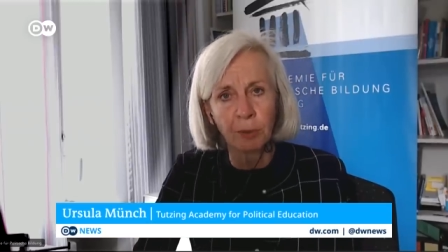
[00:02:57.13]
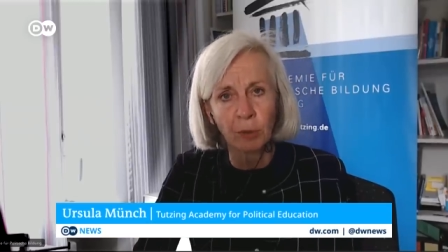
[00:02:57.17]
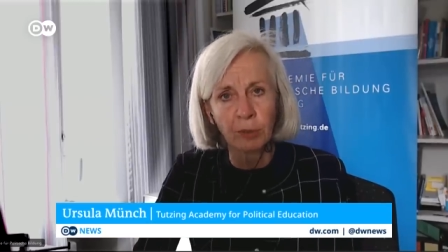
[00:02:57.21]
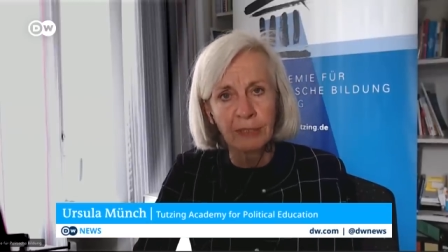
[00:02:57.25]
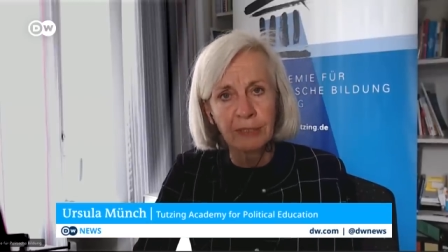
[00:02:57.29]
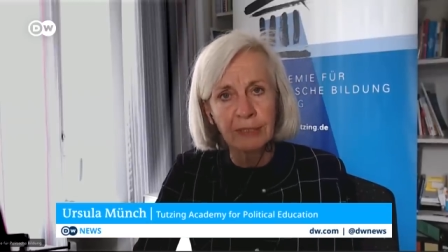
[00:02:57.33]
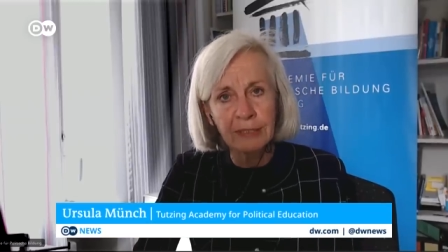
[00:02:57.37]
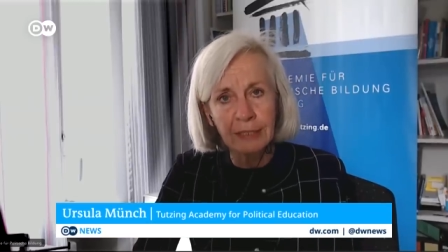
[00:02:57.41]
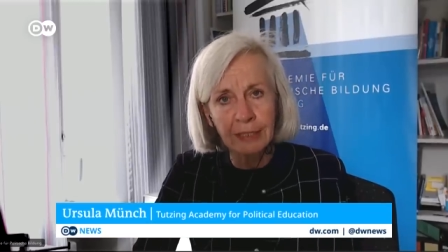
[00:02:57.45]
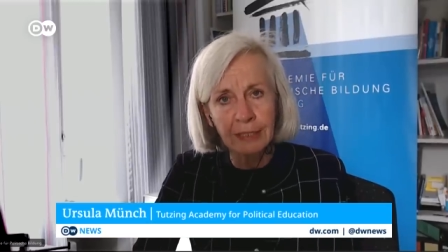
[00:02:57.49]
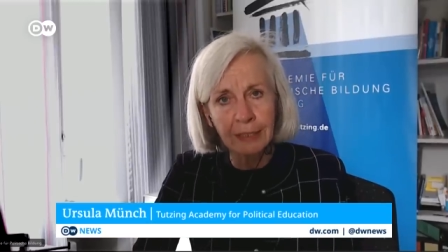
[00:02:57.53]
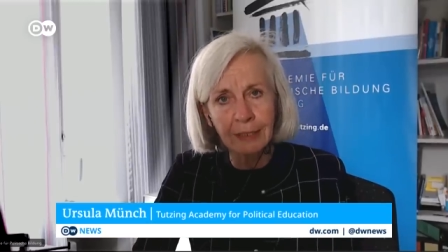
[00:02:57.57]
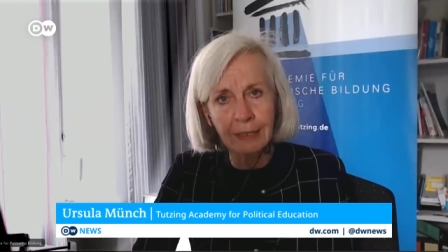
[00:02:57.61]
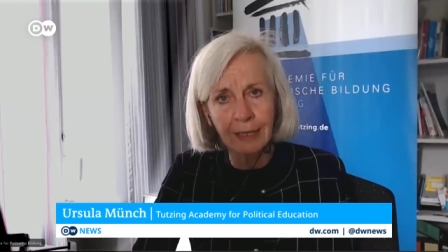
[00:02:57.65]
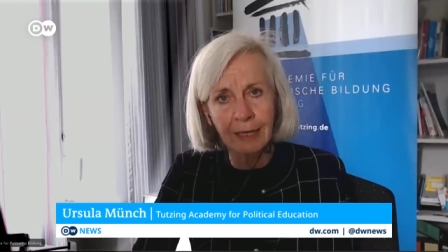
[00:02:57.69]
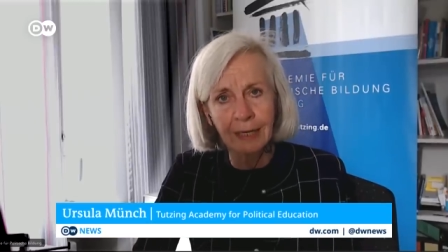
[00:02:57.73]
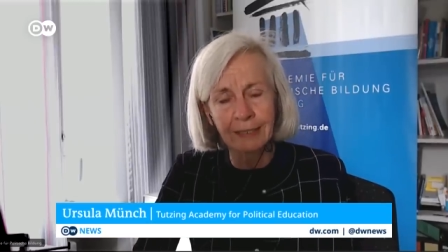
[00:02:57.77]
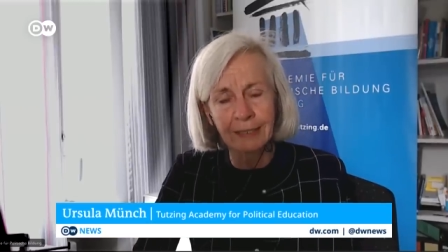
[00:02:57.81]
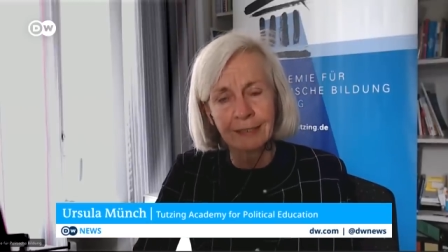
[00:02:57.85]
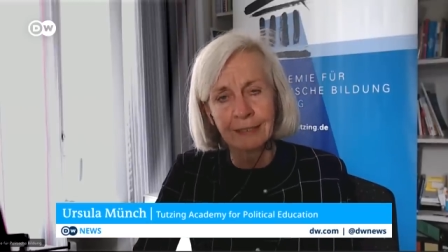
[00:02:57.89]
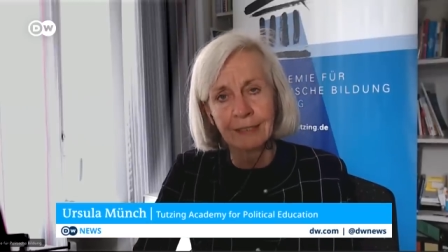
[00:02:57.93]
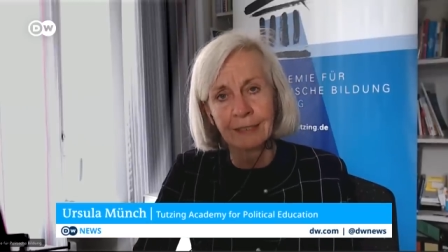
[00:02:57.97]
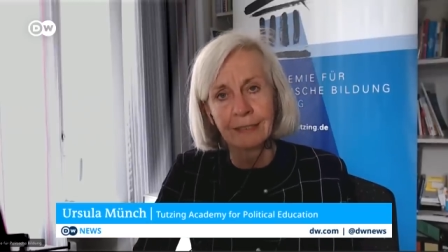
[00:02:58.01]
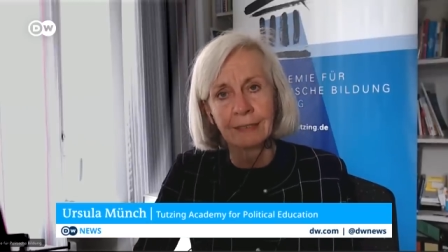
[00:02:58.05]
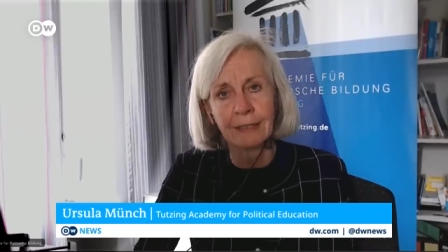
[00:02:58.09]
this
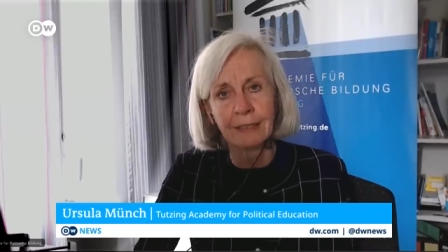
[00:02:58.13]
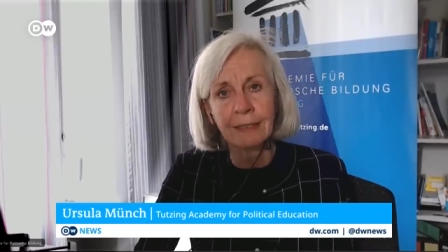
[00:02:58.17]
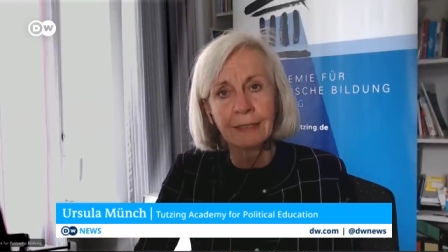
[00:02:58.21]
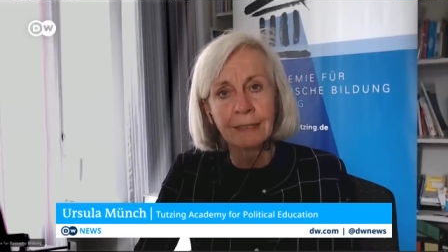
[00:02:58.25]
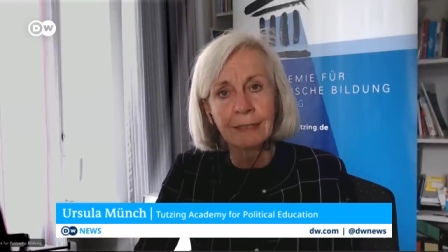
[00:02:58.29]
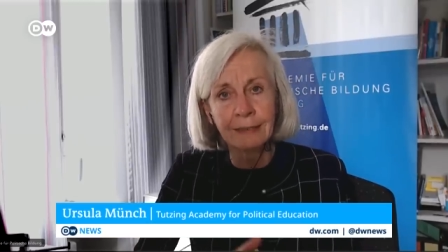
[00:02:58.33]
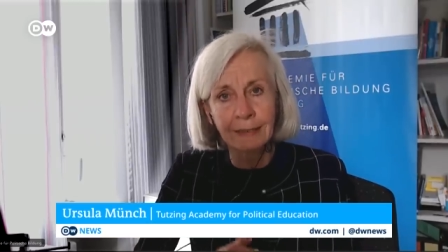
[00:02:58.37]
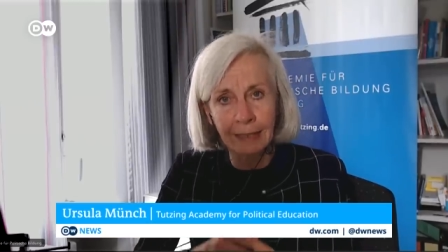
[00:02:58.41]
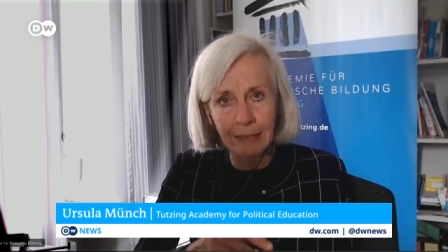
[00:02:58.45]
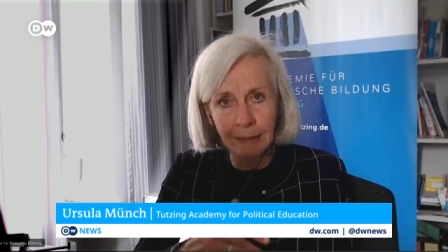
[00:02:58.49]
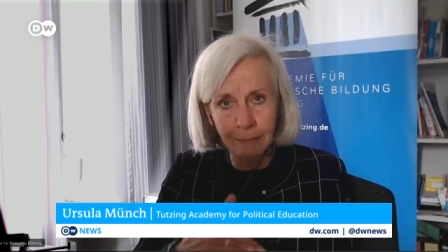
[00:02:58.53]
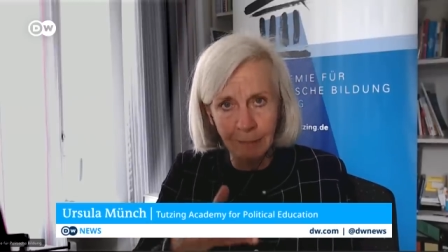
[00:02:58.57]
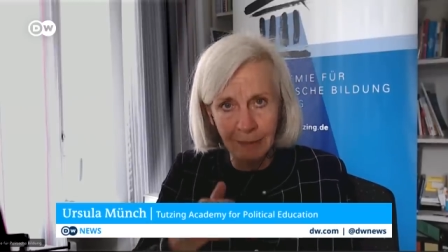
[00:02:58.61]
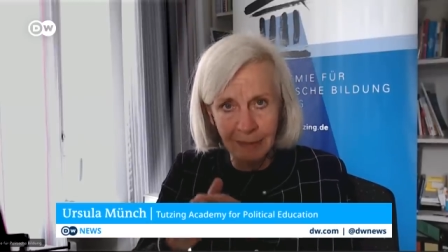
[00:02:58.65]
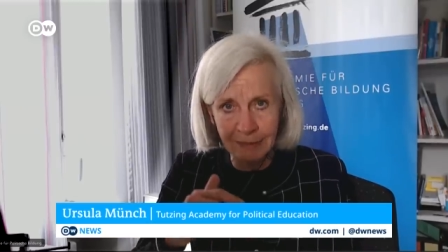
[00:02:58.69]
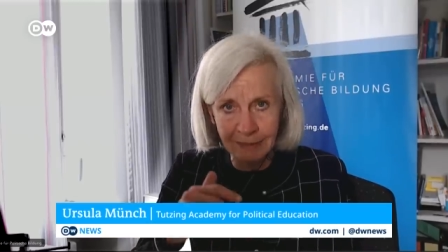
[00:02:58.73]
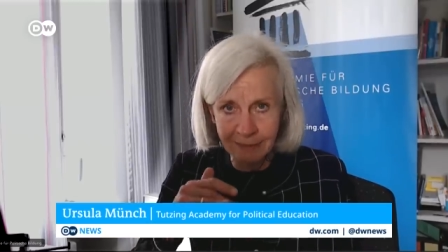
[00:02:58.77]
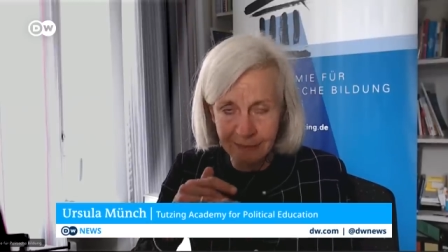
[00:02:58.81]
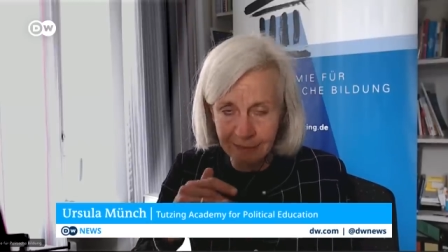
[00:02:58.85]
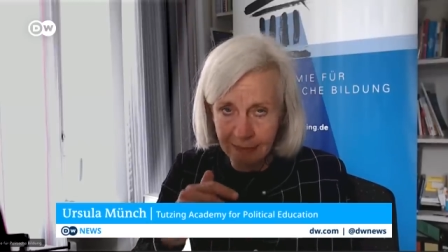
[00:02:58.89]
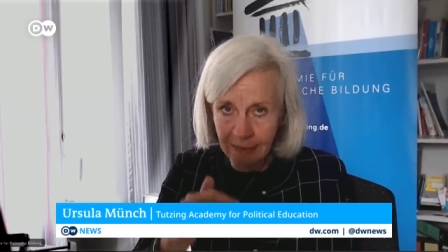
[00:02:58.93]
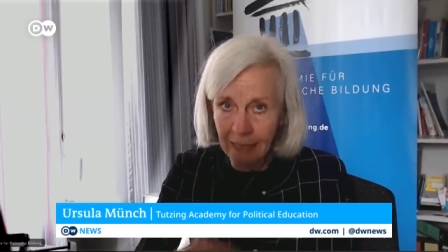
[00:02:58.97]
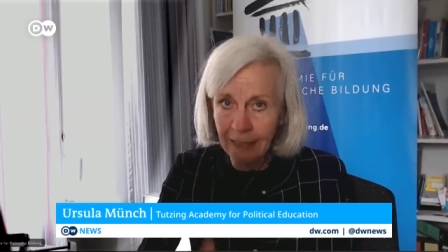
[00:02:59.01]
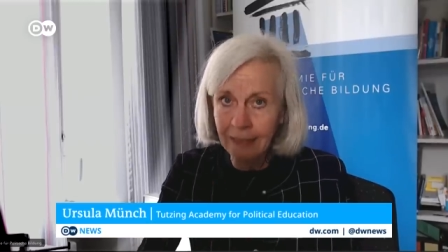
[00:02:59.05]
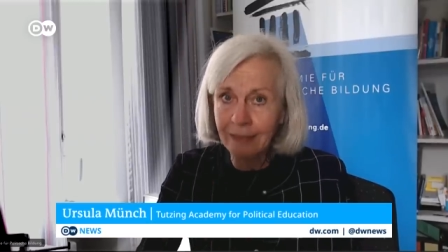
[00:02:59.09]
situation around is with
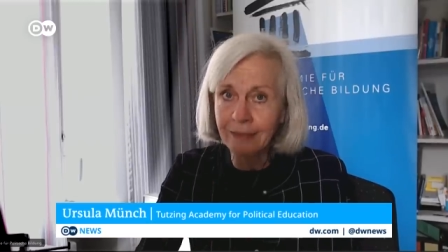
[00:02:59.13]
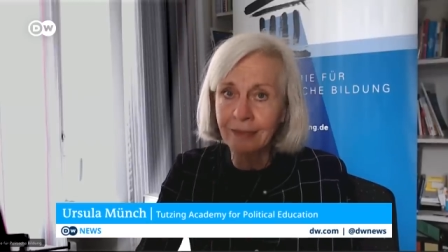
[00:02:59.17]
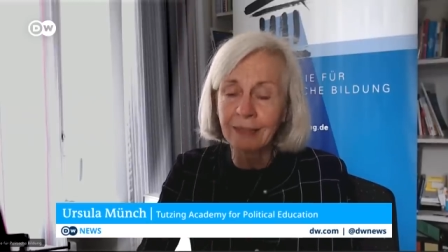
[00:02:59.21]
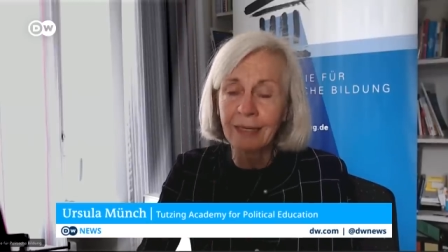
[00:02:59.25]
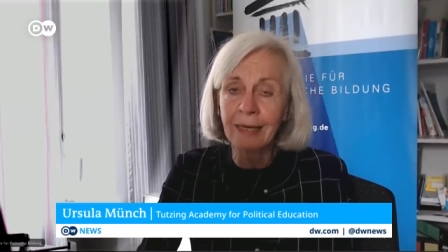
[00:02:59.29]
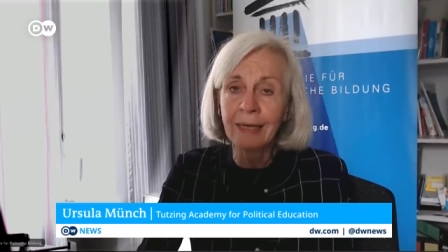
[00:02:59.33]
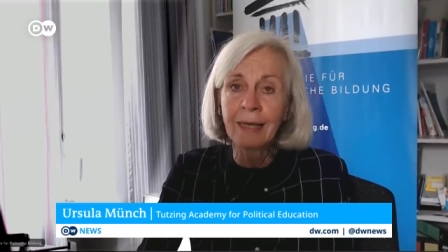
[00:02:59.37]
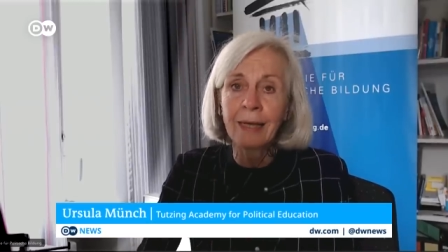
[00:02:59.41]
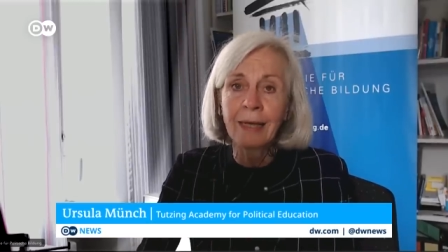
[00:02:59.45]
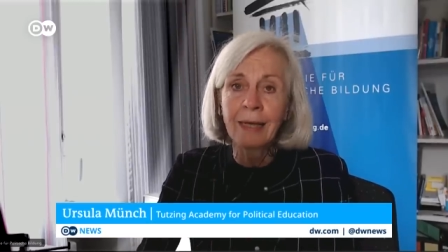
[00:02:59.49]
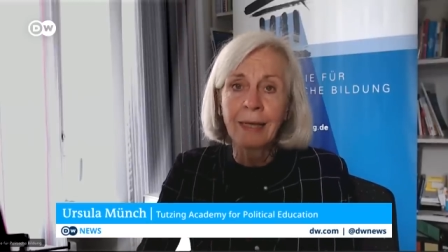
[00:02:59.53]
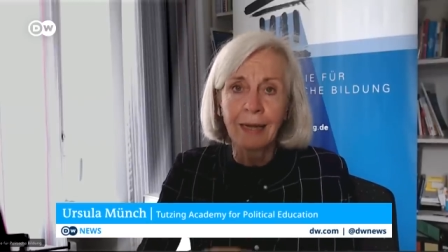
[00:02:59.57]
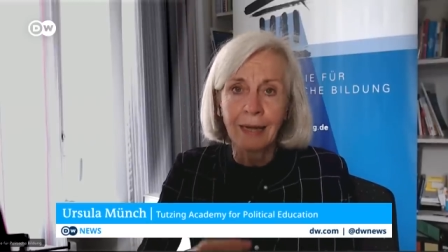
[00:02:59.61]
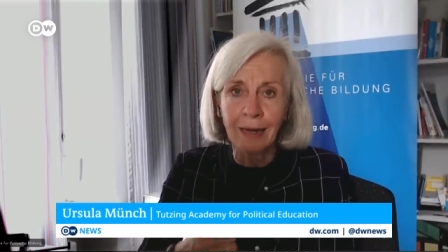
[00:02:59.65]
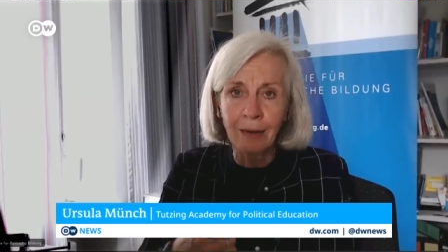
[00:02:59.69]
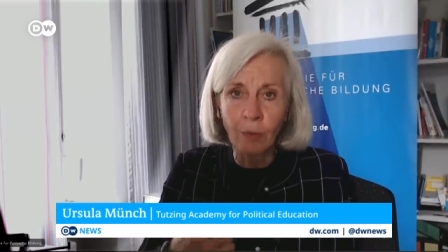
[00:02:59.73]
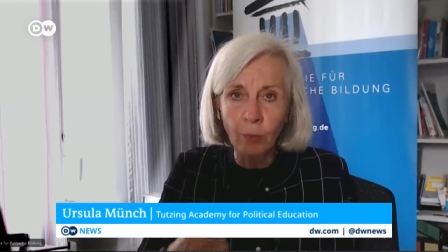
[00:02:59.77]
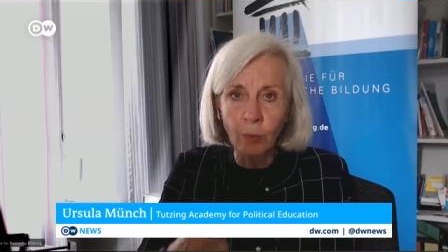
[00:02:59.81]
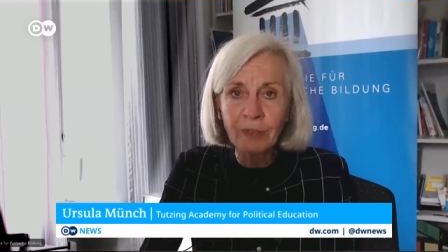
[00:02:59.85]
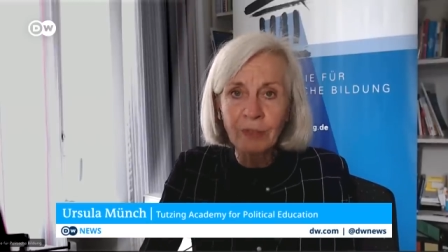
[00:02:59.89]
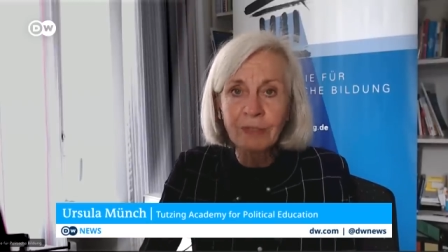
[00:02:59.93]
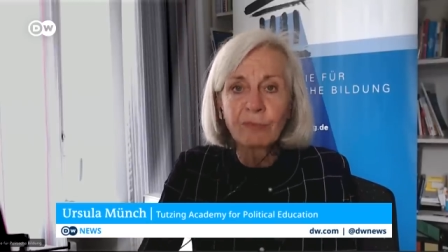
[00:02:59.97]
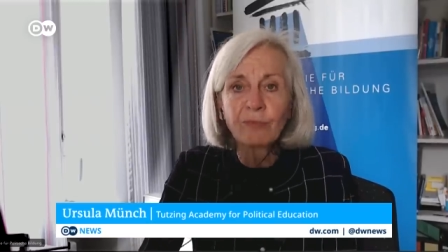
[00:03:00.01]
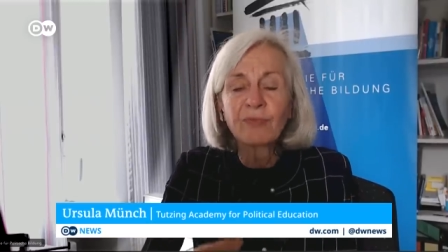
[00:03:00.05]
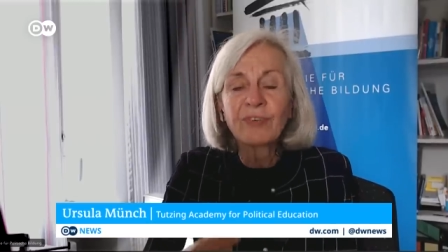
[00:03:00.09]
good politics,
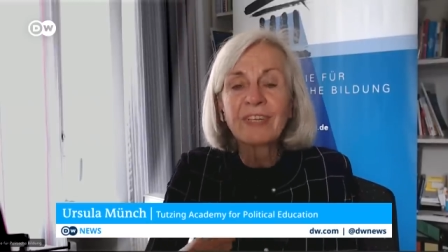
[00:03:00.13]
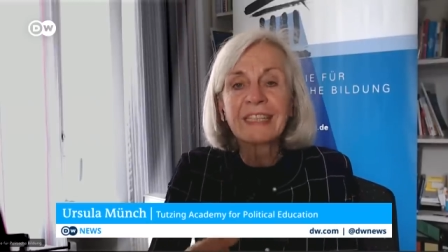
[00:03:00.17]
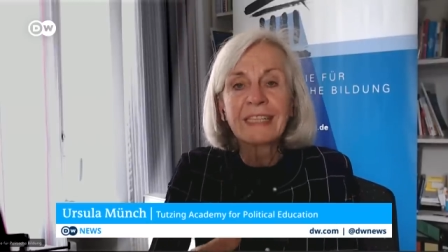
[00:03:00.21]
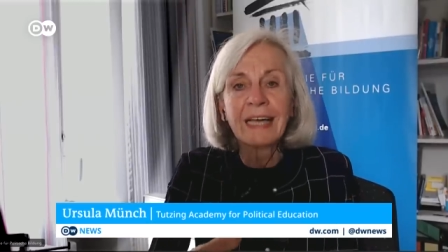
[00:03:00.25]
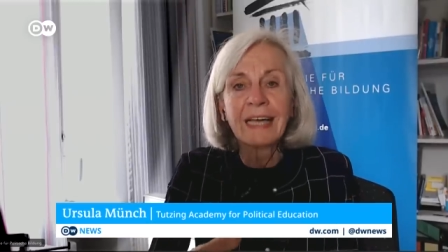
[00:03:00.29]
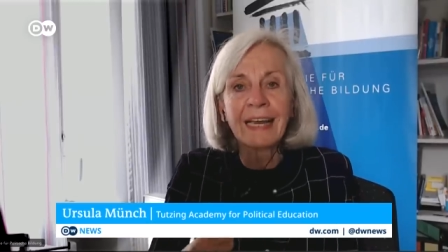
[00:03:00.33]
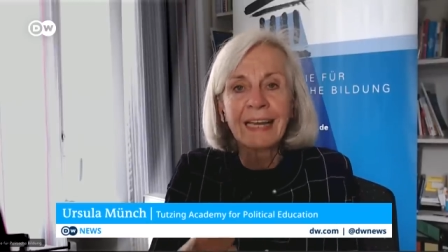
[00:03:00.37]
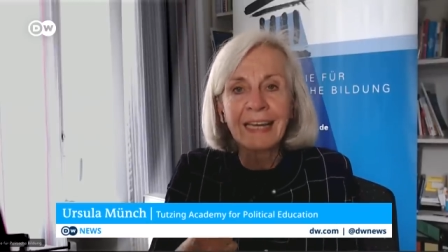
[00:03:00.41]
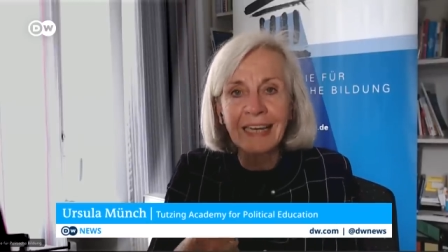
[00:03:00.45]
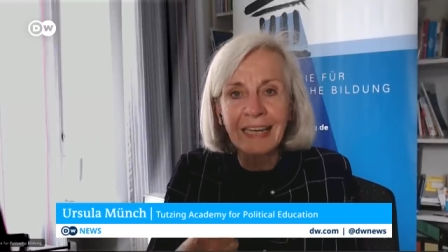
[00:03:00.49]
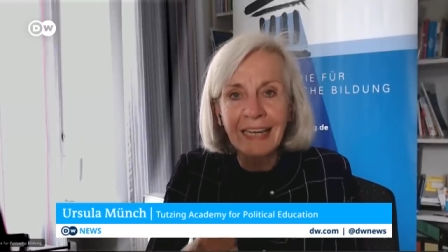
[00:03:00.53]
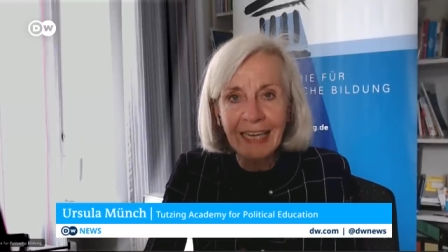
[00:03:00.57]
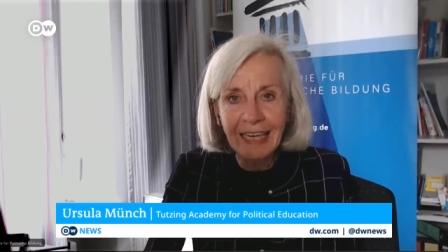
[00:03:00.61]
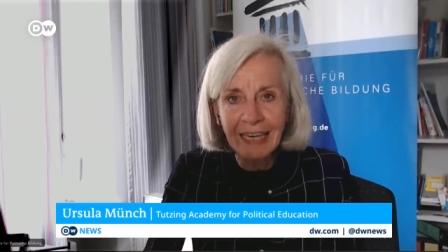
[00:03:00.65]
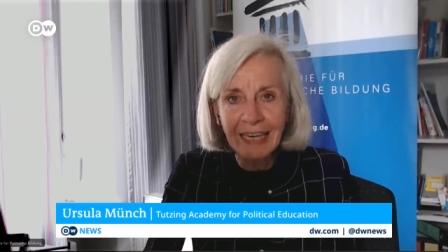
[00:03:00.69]
by carefully